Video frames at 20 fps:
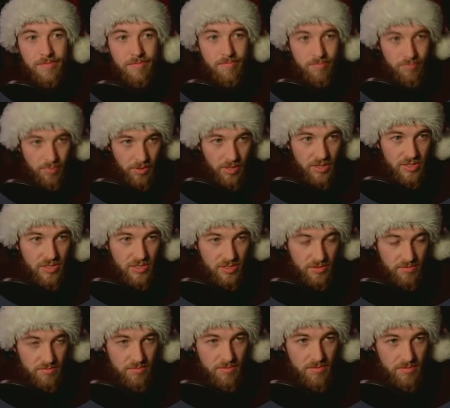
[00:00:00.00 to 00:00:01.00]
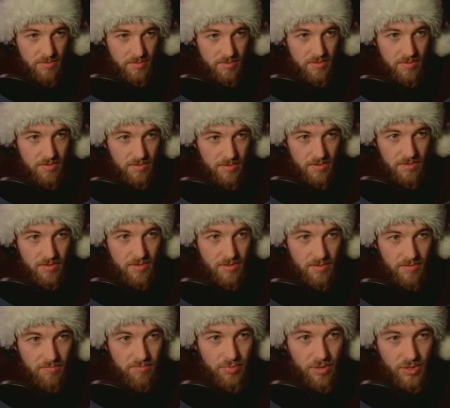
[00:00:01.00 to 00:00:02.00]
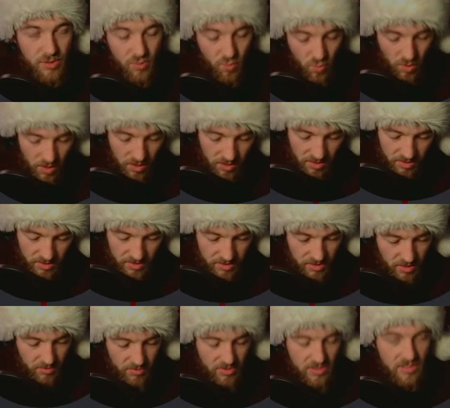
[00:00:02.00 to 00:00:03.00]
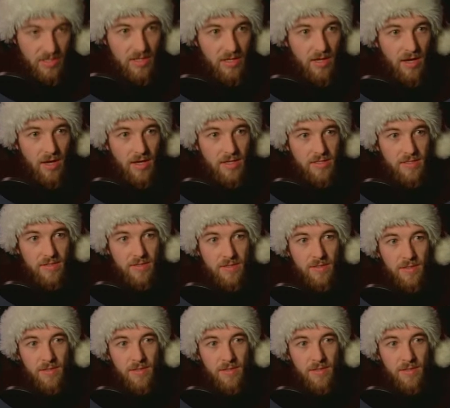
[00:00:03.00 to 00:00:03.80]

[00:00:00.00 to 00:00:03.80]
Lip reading: plus 1 is obviously not,